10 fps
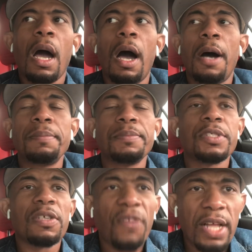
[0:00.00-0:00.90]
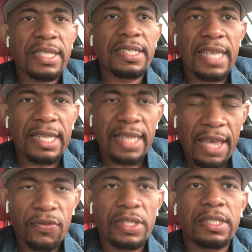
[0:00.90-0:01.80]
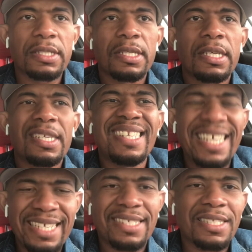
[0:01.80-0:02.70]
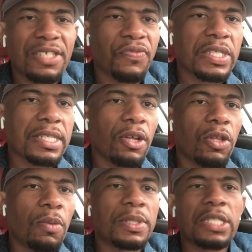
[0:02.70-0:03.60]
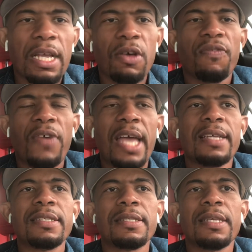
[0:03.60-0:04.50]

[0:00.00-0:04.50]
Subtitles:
GERVONTA Tank Davis needs this Vasyl Lomachenko fight,